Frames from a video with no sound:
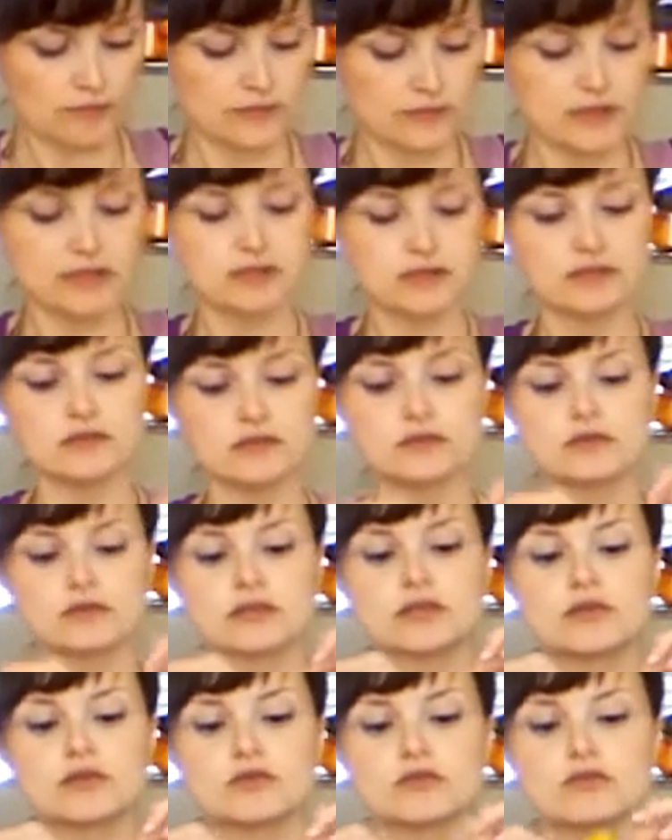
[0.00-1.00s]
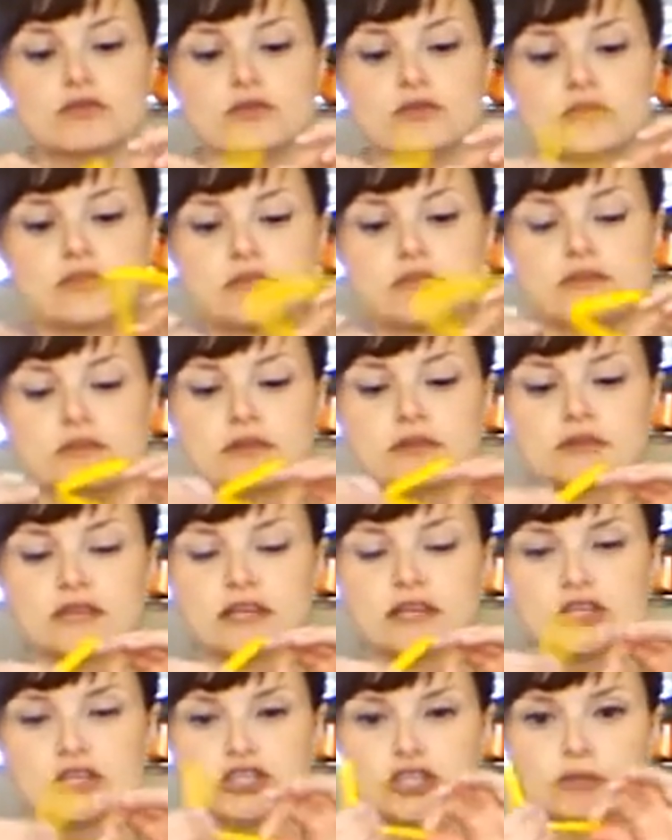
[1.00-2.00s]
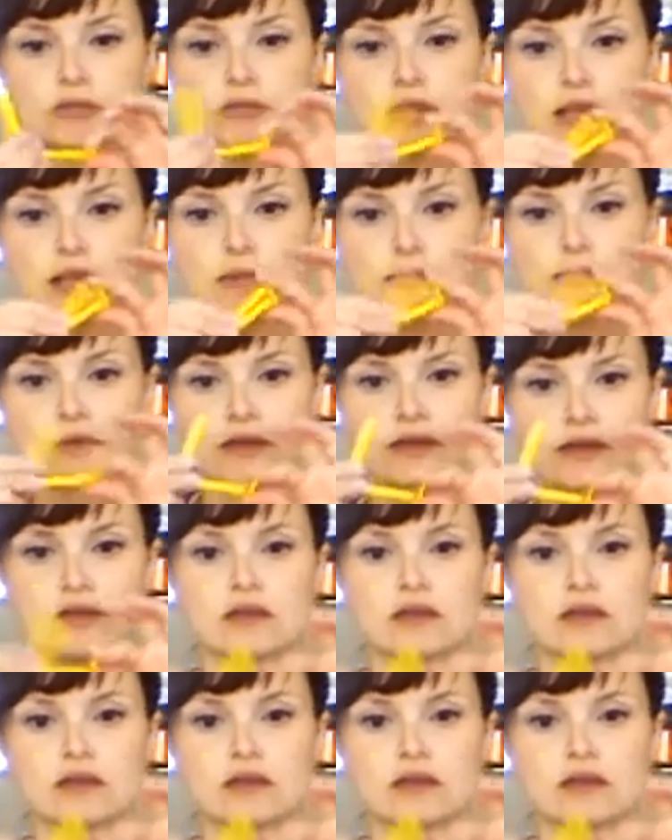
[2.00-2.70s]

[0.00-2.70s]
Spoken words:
This is a really cool, it's like a chip clip.